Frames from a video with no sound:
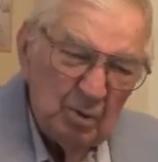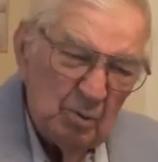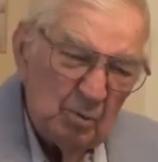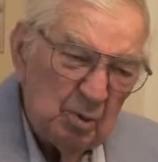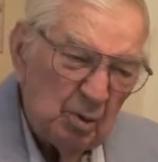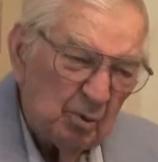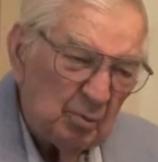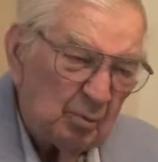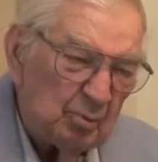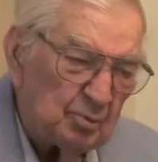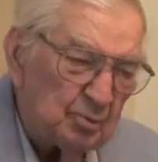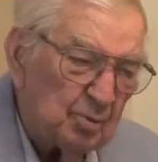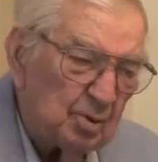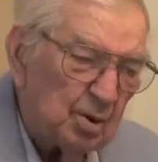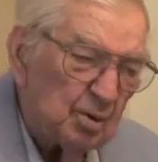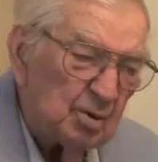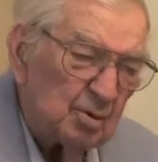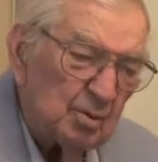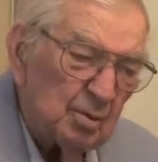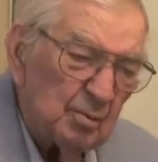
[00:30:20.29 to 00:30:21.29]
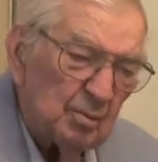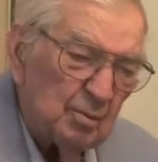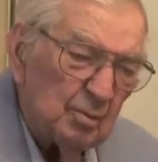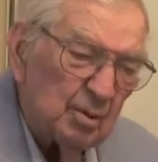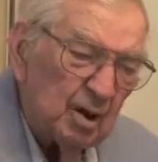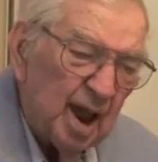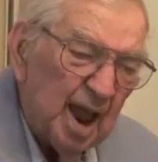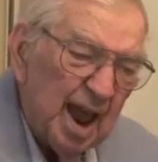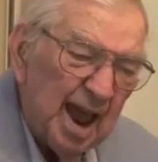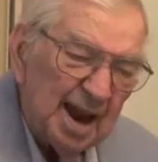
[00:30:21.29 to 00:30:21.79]
We
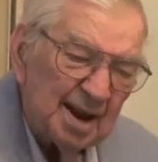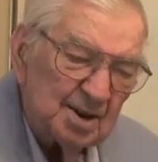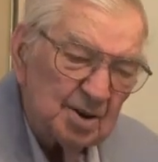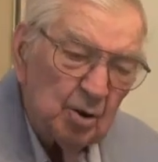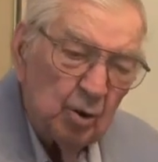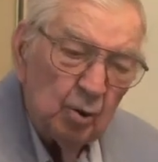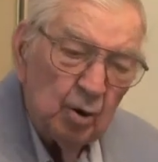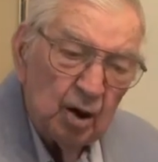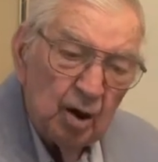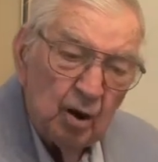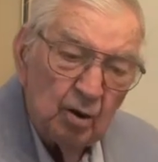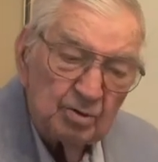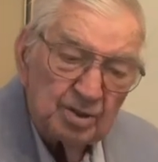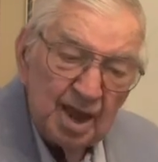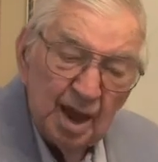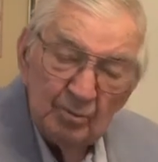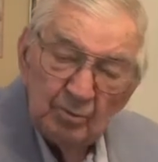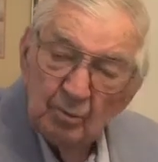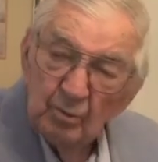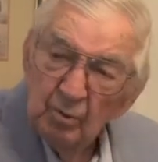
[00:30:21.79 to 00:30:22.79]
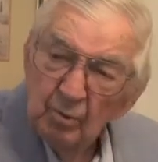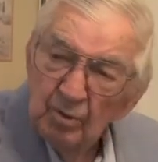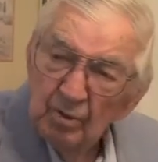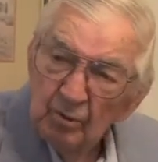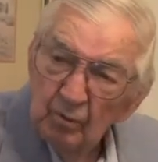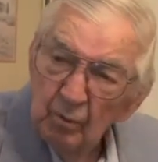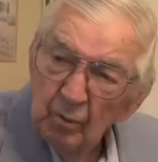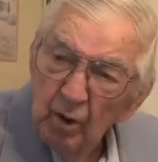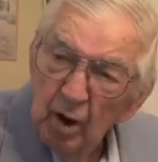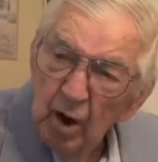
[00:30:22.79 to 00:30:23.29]
had to go along that
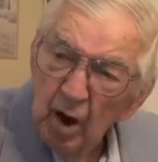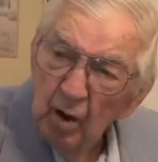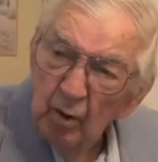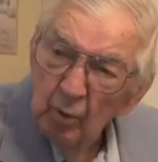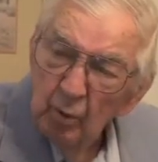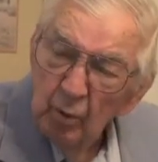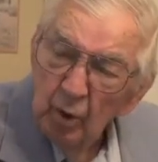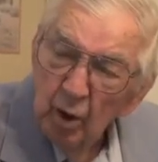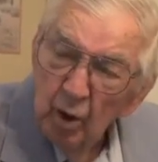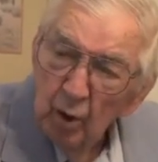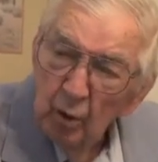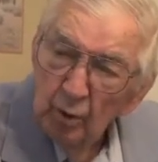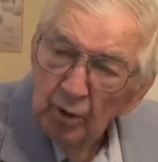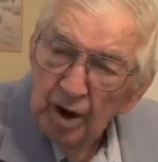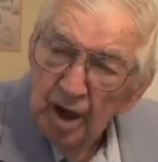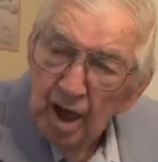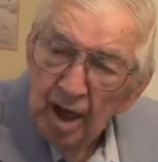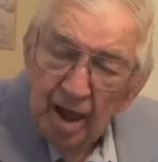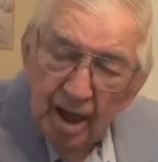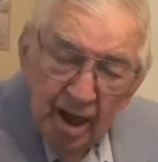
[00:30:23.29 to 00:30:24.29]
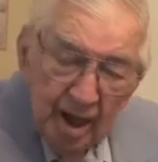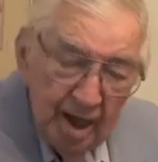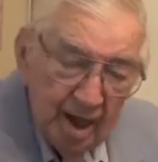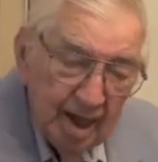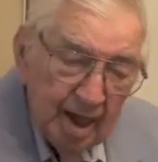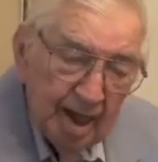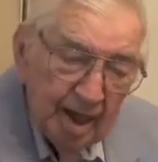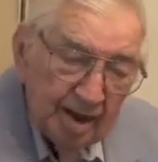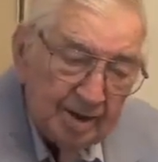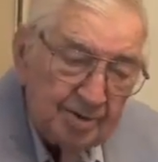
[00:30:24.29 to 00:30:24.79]
road
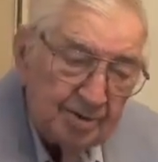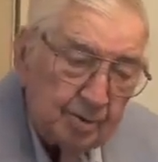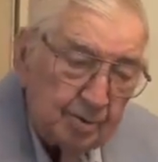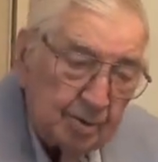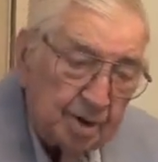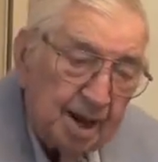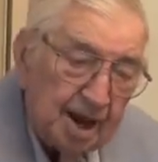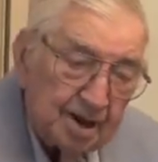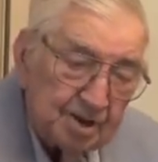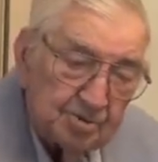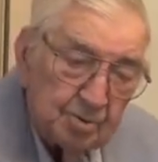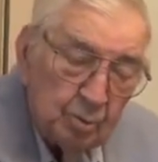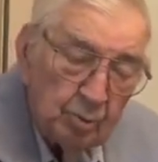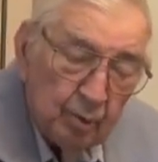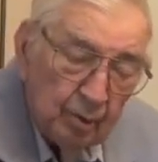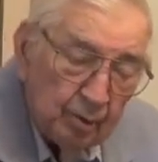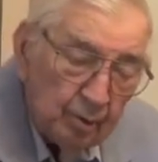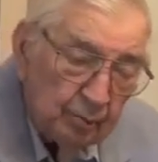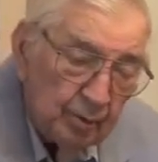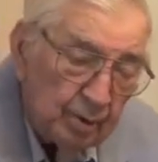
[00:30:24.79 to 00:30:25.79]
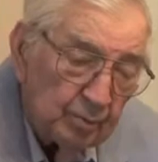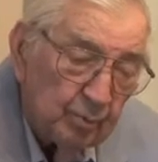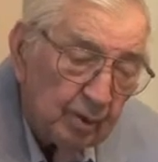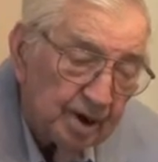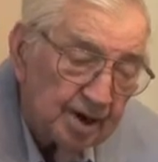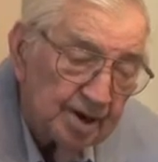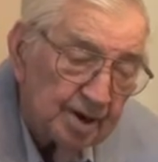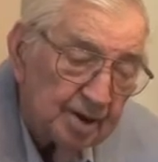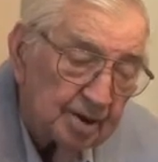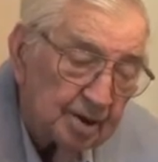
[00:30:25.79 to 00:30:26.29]
to get to where we
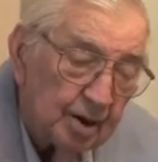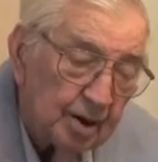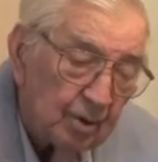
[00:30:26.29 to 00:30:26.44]
wanted to